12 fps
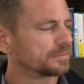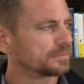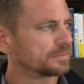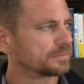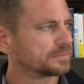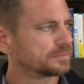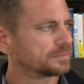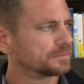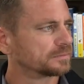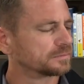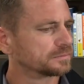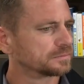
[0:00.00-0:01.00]

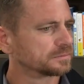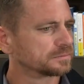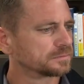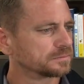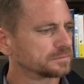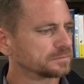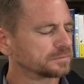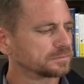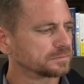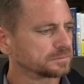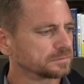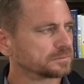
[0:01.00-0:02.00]

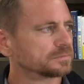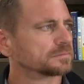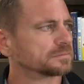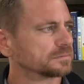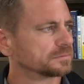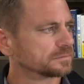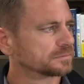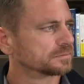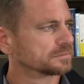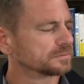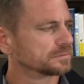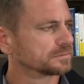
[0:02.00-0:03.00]

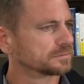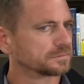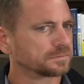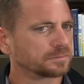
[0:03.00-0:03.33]
The person shown says nothing.